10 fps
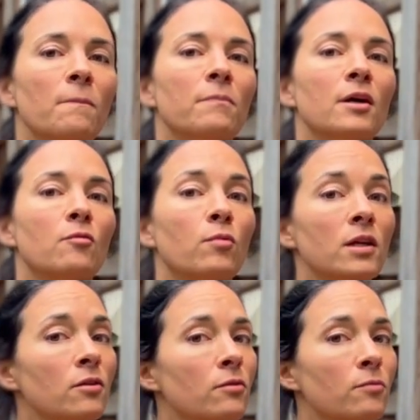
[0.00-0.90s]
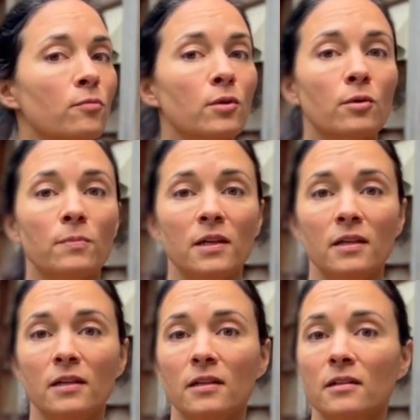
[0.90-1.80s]
but winter will
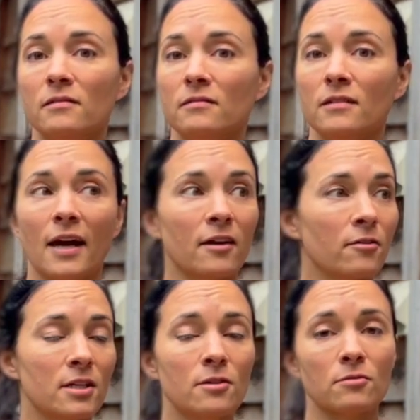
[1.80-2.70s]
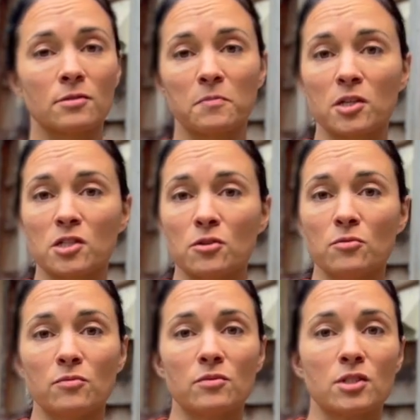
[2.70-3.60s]
be at our heels pretty soon.